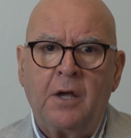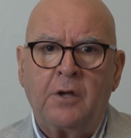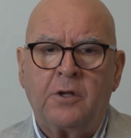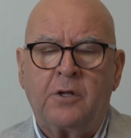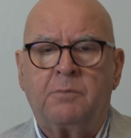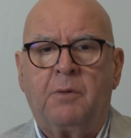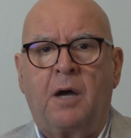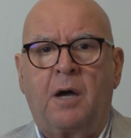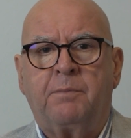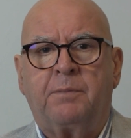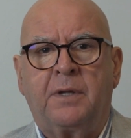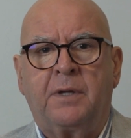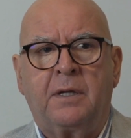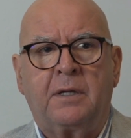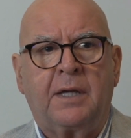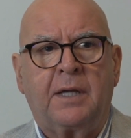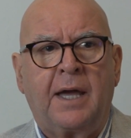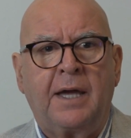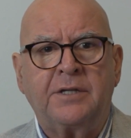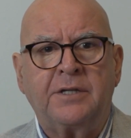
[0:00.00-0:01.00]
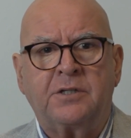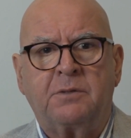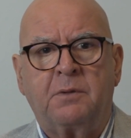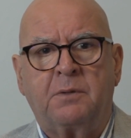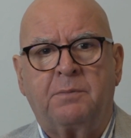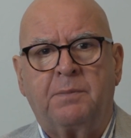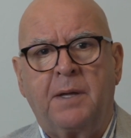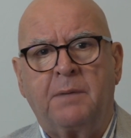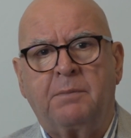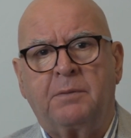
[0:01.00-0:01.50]
You might be engaging
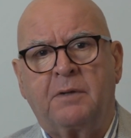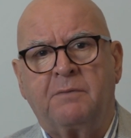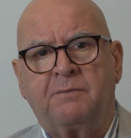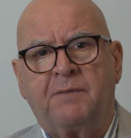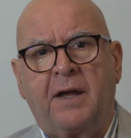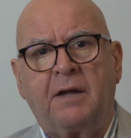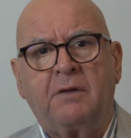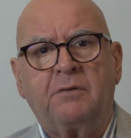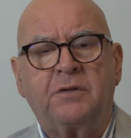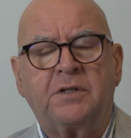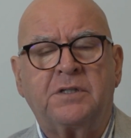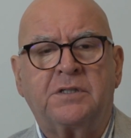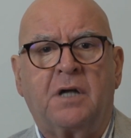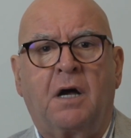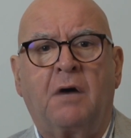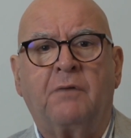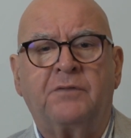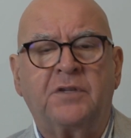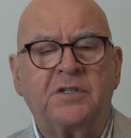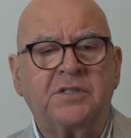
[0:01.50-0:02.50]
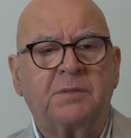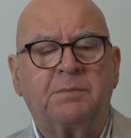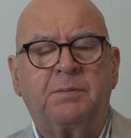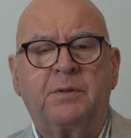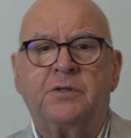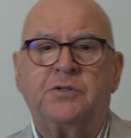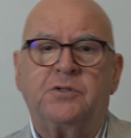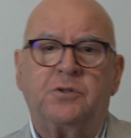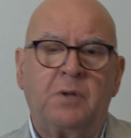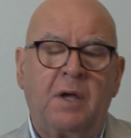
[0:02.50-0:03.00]
with people in faculties of
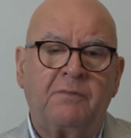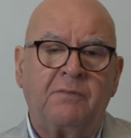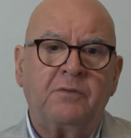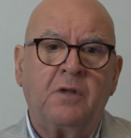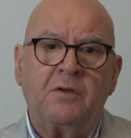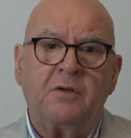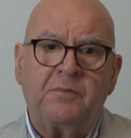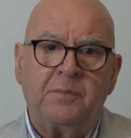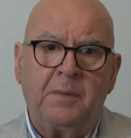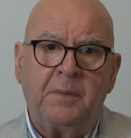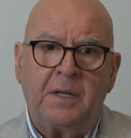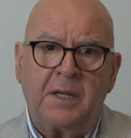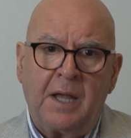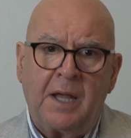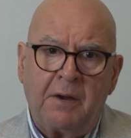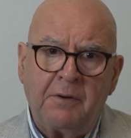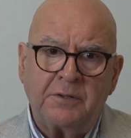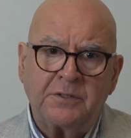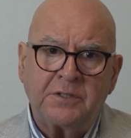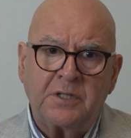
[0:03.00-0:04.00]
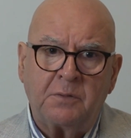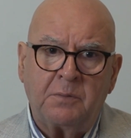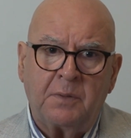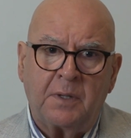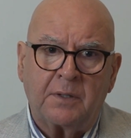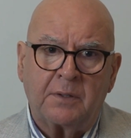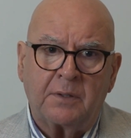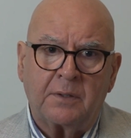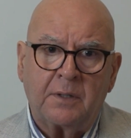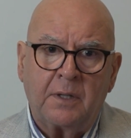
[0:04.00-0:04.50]
disciplines you have no familiarity
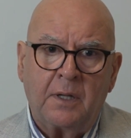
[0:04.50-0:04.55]
with,